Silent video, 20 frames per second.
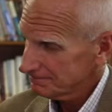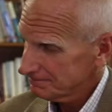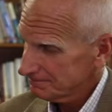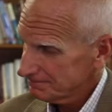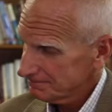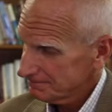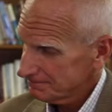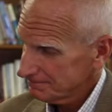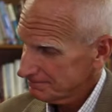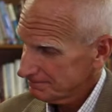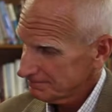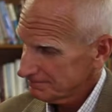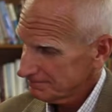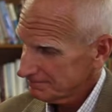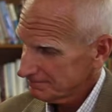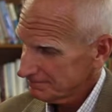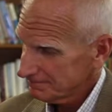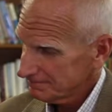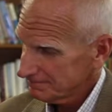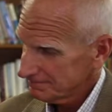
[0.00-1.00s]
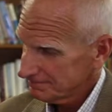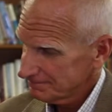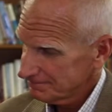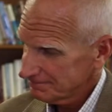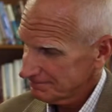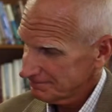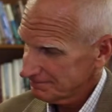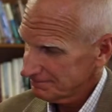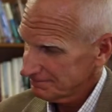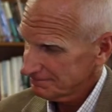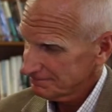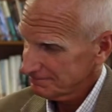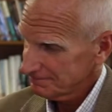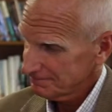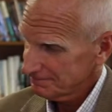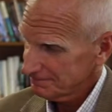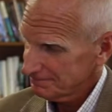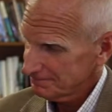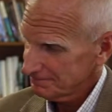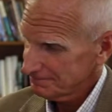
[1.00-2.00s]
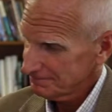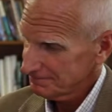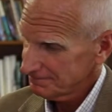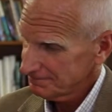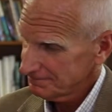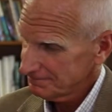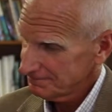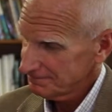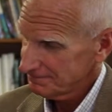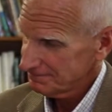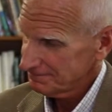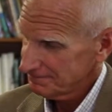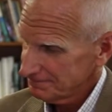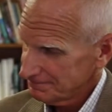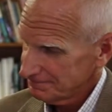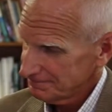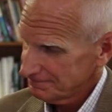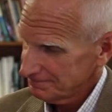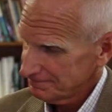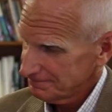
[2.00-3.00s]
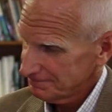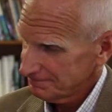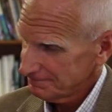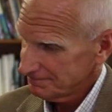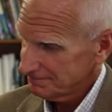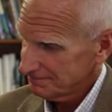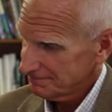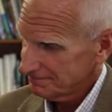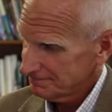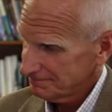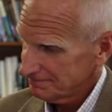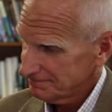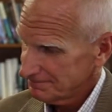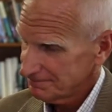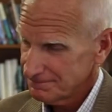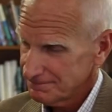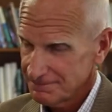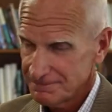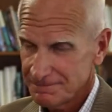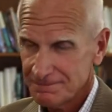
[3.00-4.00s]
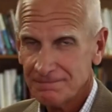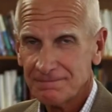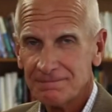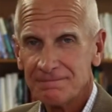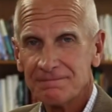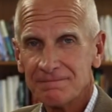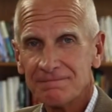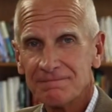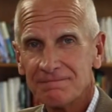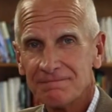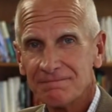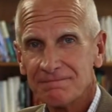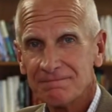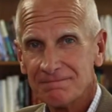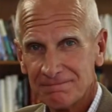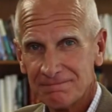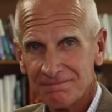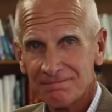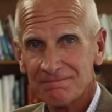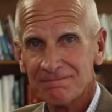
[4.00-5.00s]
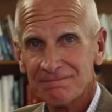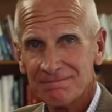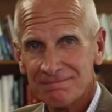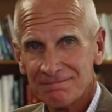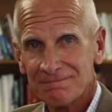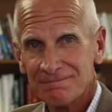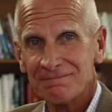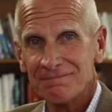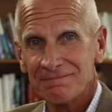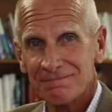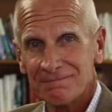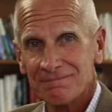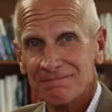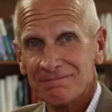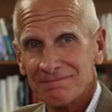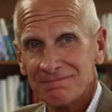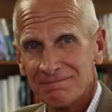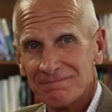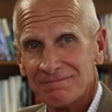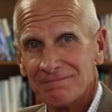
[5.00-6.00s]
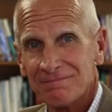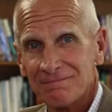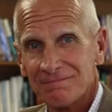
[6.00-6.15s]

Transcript: No words are spoken by the person on screen.